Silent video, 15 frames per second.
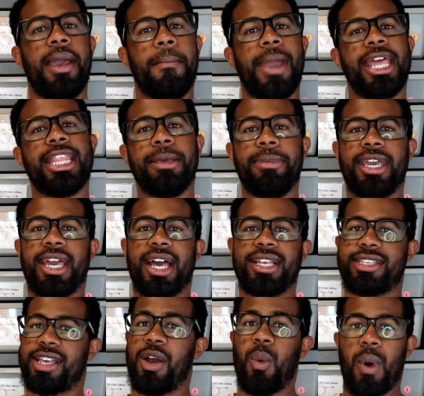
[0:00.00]
mainly
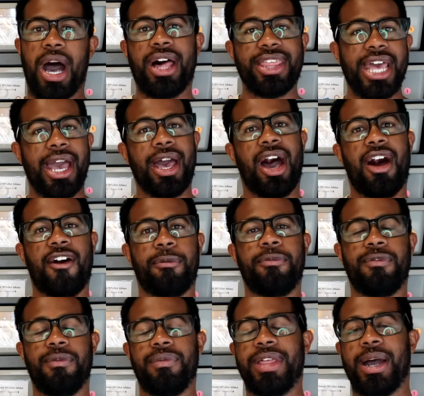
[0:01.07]
because while that
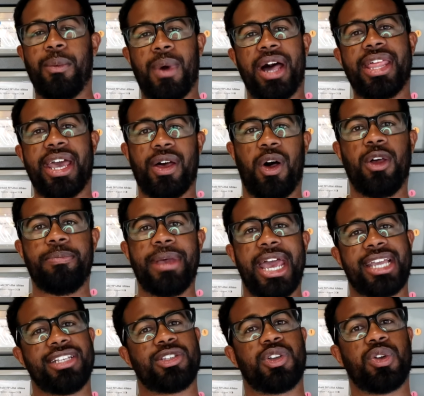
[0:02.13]

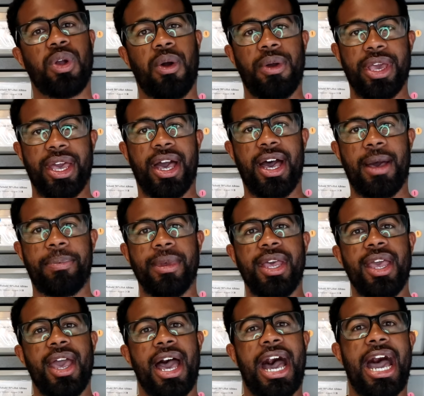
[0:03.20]
holdback is growing up,
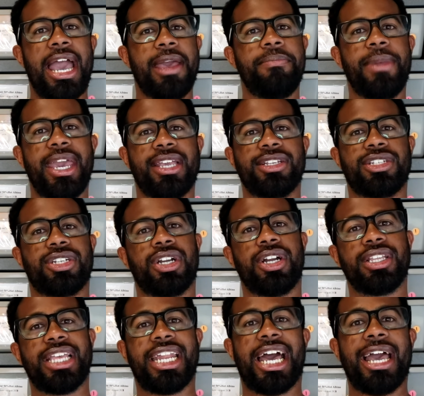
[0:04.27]
I am making sure
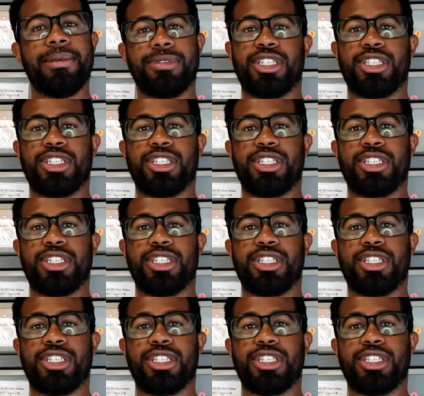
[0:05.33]
that I am